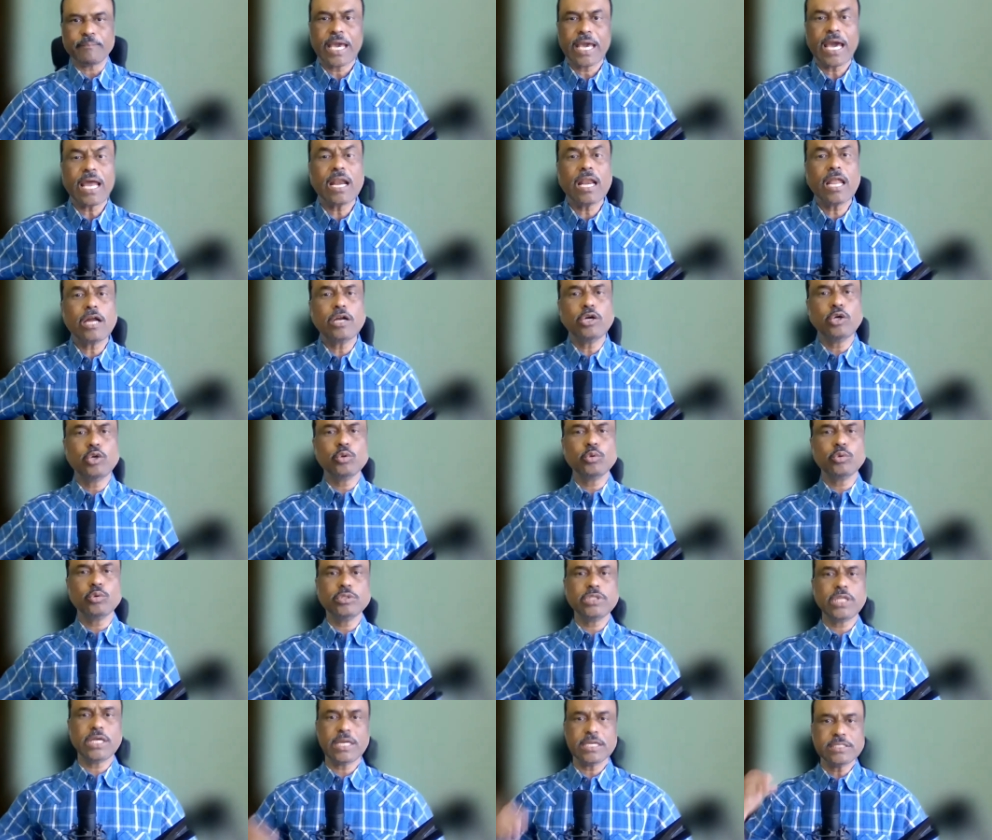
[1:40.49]
kerala
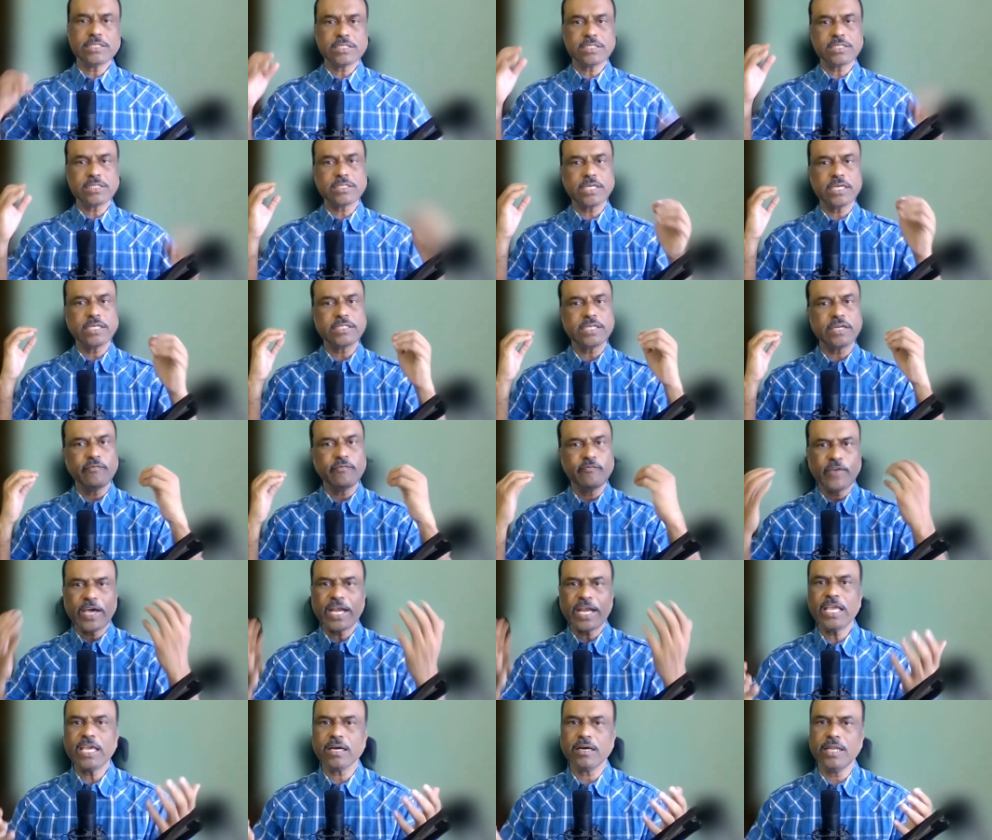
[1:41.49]
do the registration
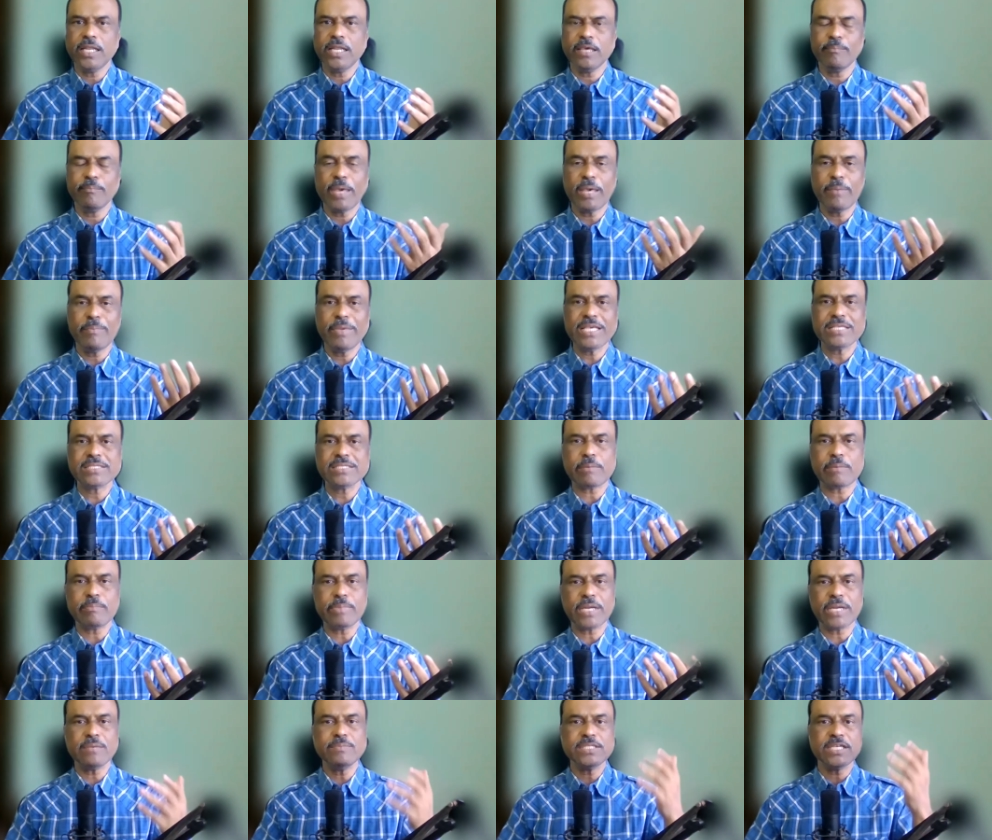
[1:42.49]
very early maybe
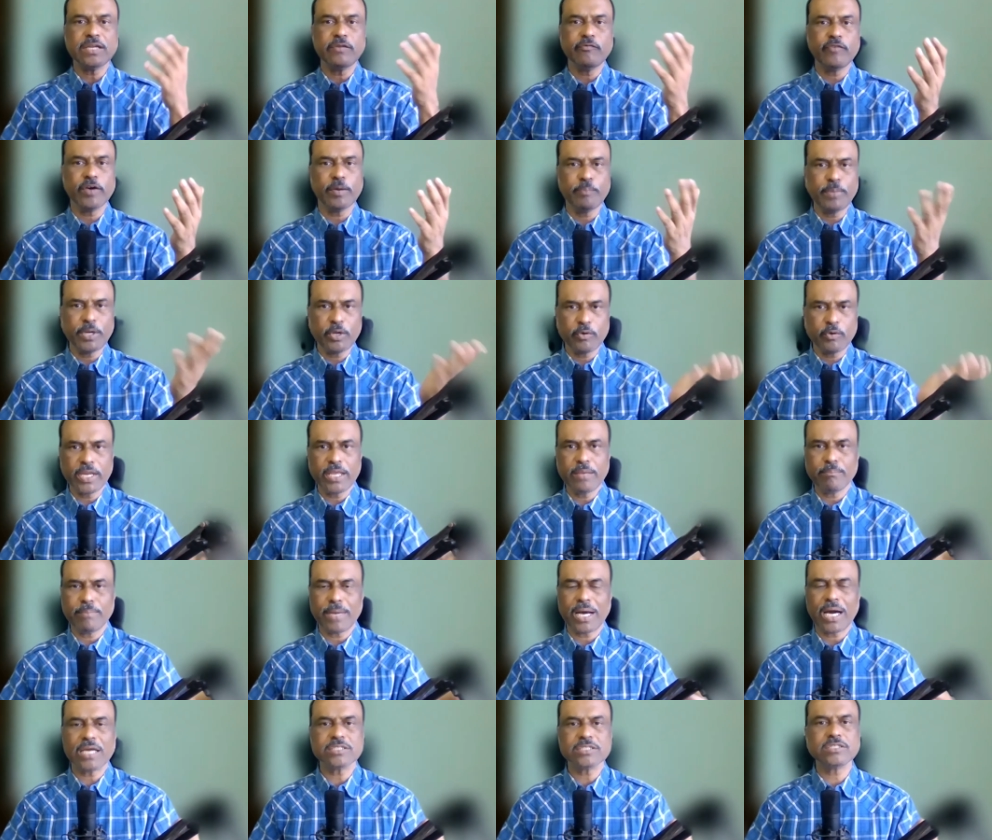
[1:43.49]
sometimes in february
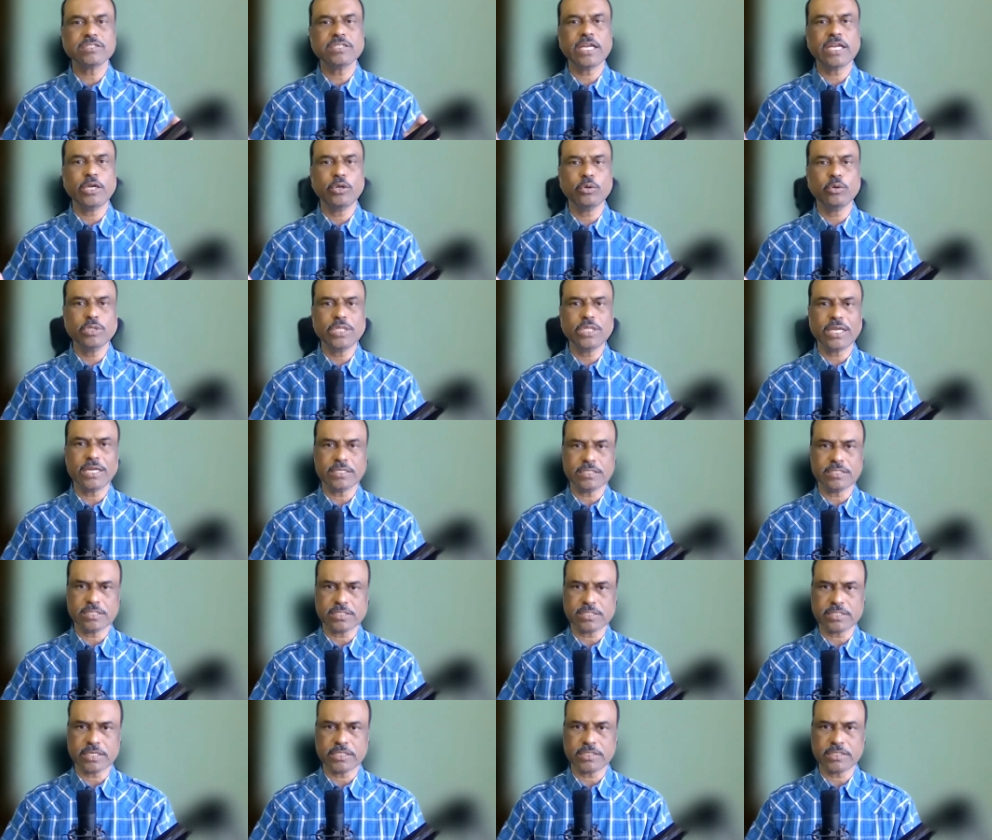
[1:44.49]
march they do the
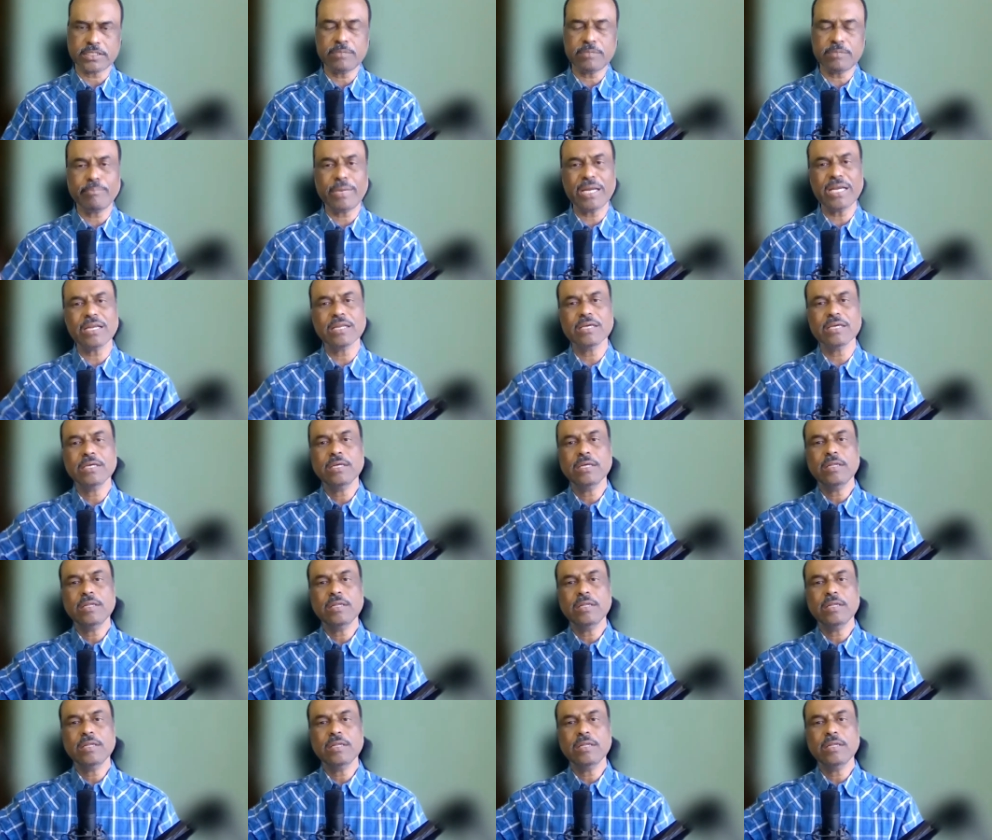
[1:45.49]
registration but